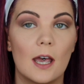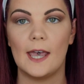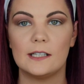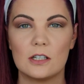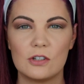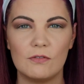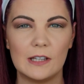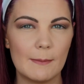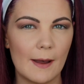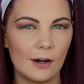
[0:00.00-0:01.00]
It doesn't
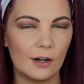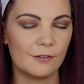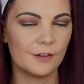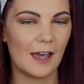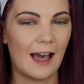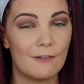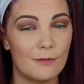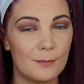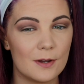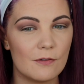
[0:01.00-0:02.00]
really matter if you
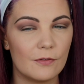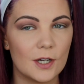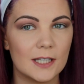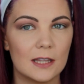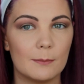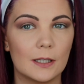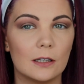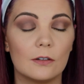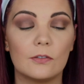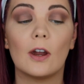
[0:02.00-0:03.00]
haven't been avoiding the
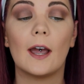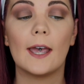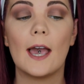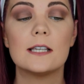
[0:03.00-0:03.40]
middle of your eye.